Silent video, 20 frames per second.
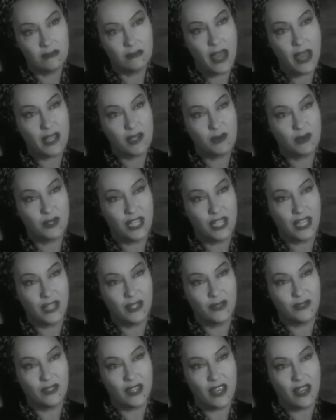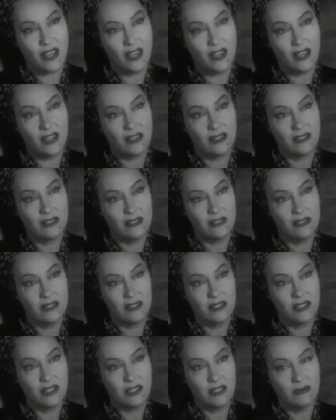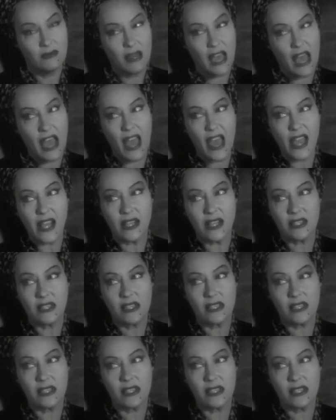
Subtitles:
Max will take you there. Max!